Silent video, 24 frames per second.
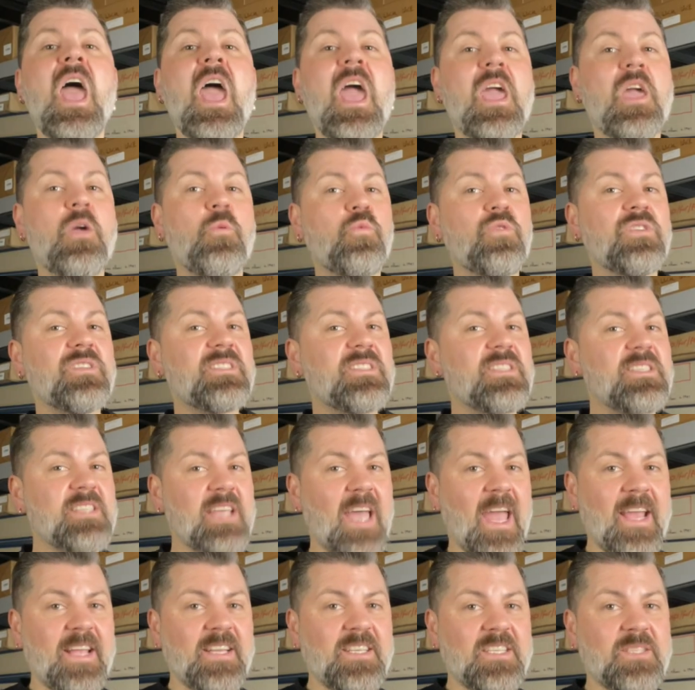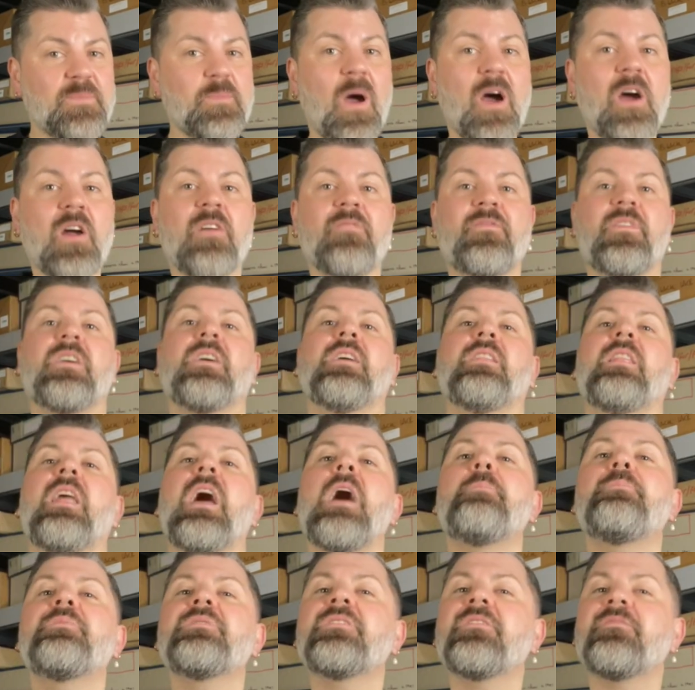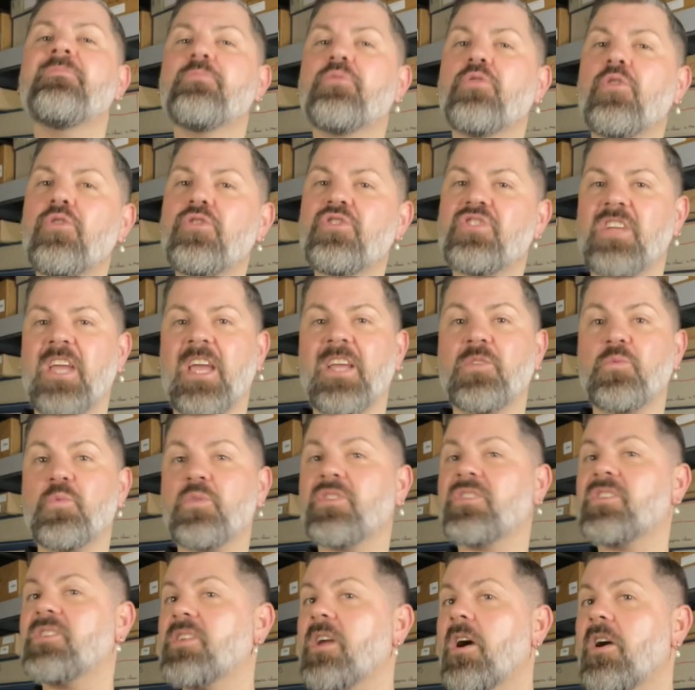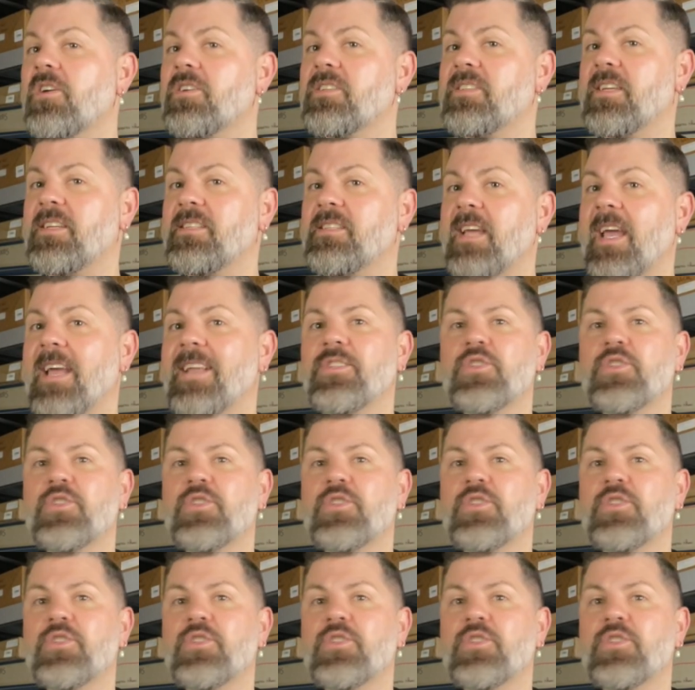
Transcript: It was designed as part of a collaborative project which started in